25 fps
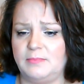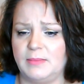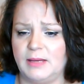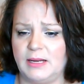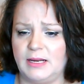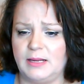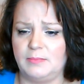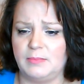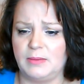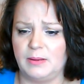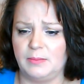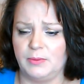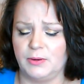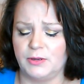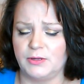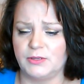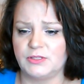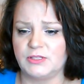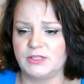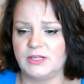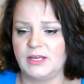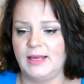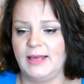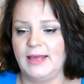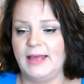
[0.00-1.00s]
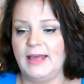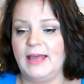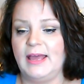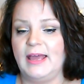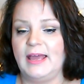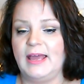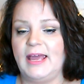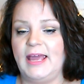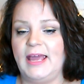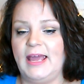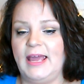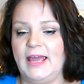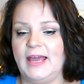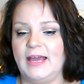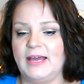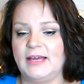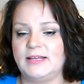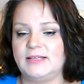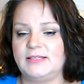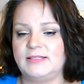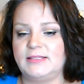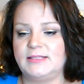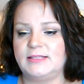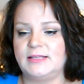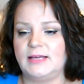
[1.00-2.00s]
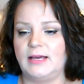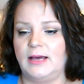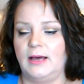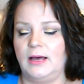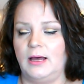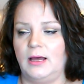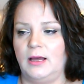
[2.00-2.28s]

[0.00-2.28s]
many members. And